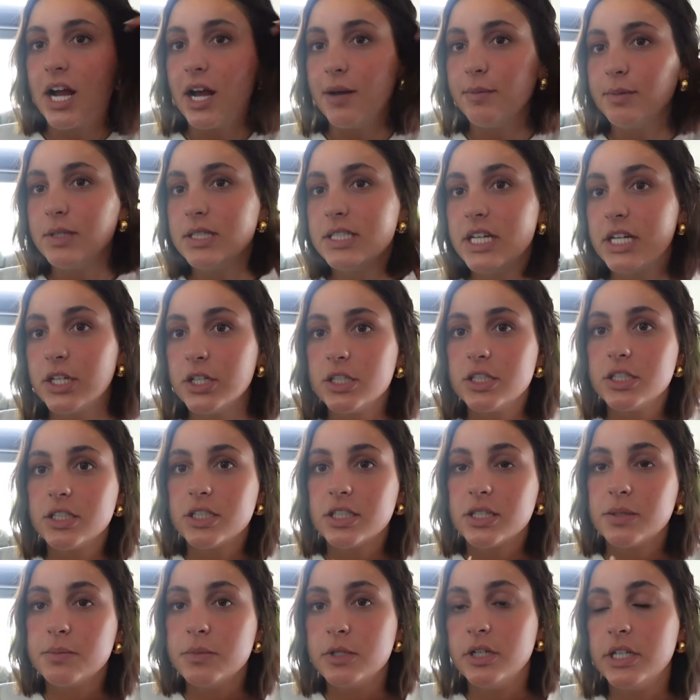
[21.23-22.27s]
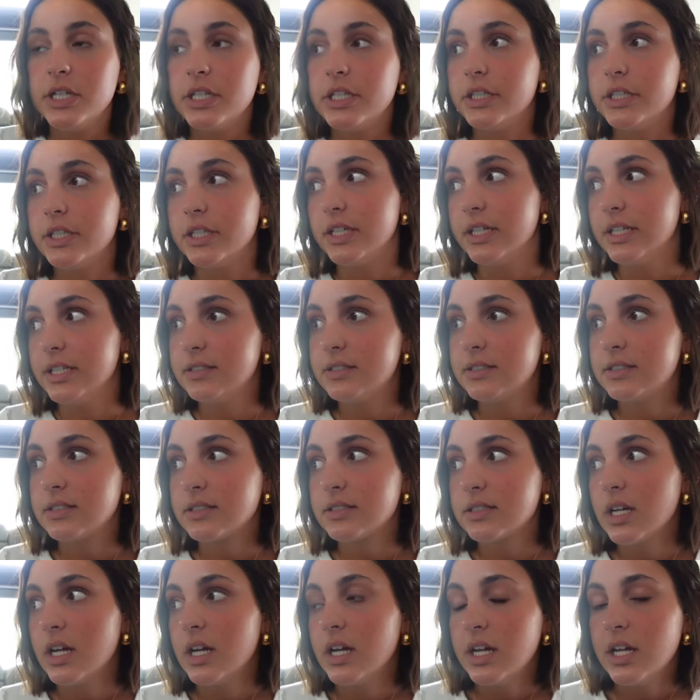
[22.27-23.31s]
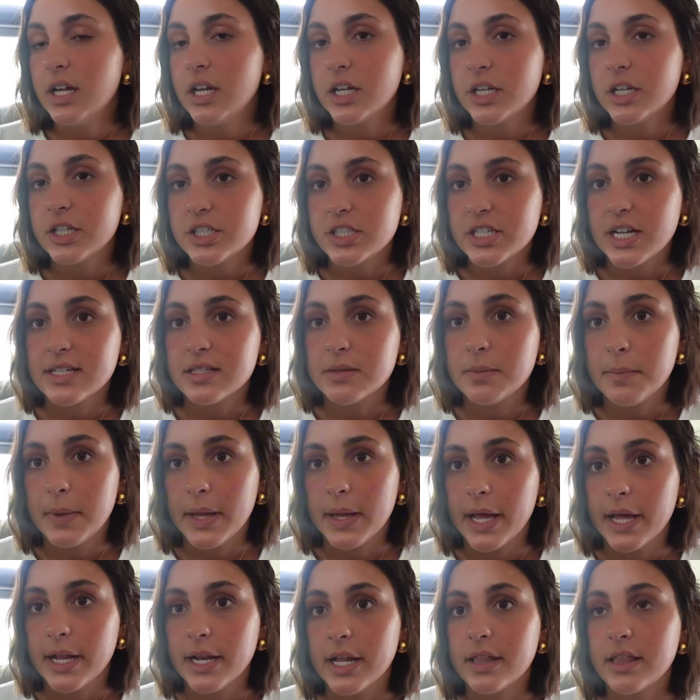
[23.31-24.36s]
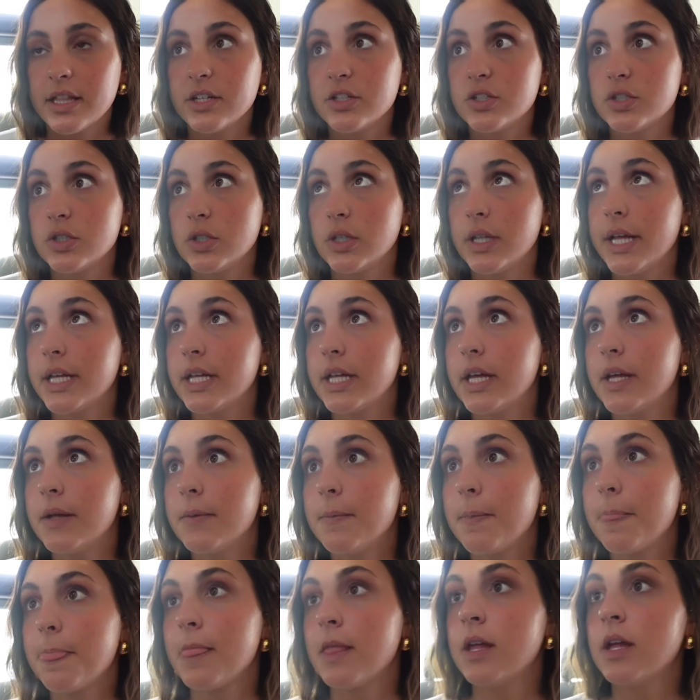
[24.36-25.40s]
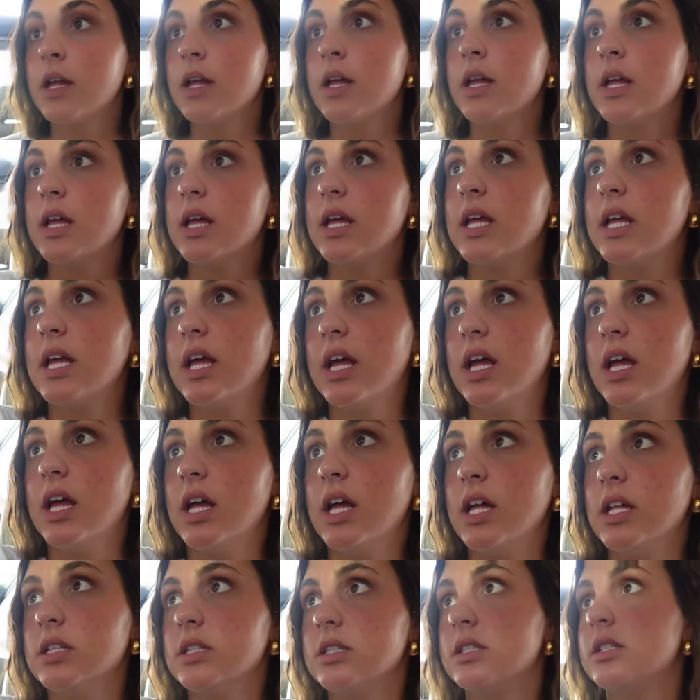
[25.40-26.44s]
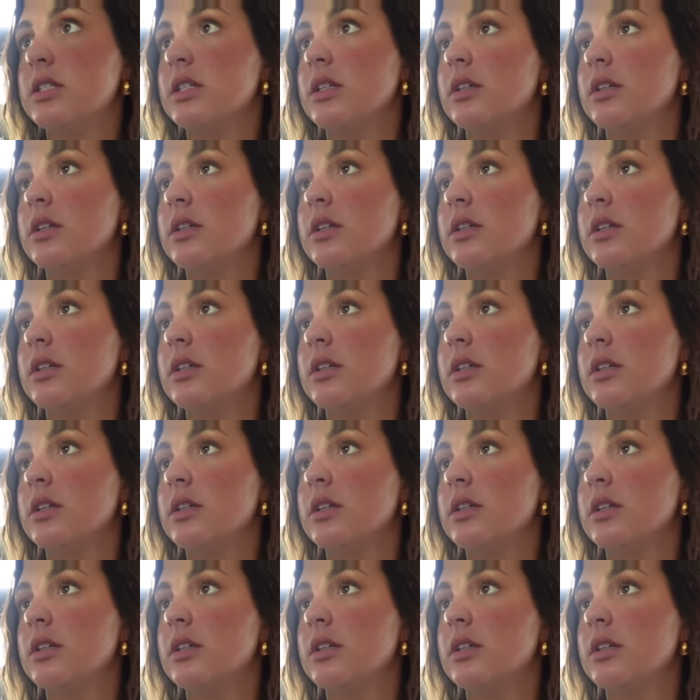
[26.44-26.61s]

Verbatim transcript: I'm going to take her to Community Goods because she hasn't been. I think she'll like it. And